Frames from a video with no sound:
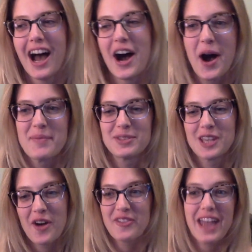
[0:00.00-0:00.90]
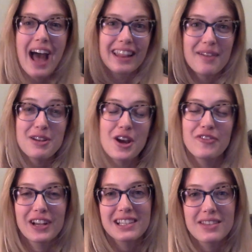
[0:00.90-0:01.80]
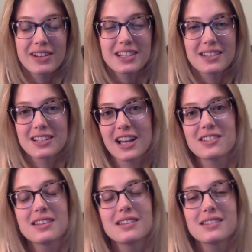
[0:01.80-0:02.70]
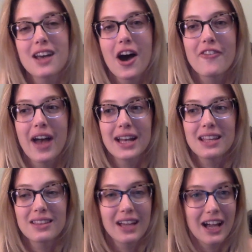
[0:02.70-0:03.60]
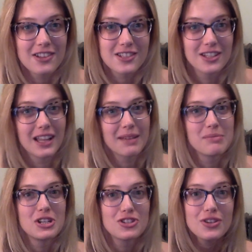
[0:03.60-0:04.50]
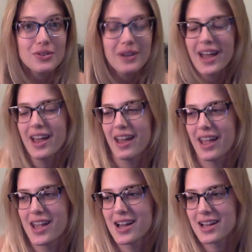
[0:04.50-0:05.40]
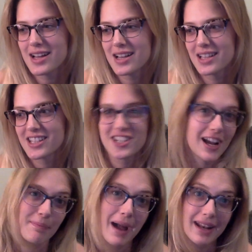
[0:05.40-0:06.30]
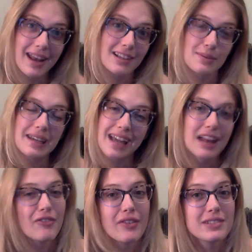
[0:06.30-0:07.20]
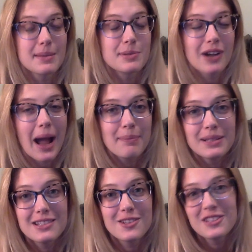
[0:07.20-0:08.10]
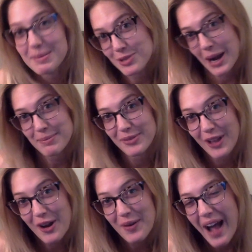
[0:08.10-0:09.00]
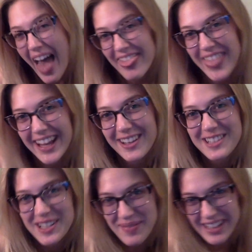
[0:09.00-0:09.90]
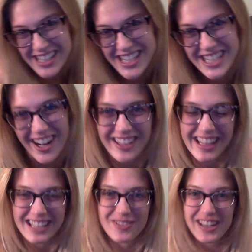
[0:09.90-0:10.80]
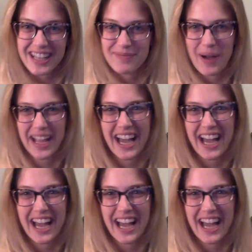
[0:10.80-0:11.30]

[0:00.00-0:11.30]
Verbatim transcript: Um, so yeah, let me know if you guys have any suggestions of anything else you'd like me to do, and check back next week. And if you haven't subscribed, please do subscribe below. Thank you so much. Talk next week. Bye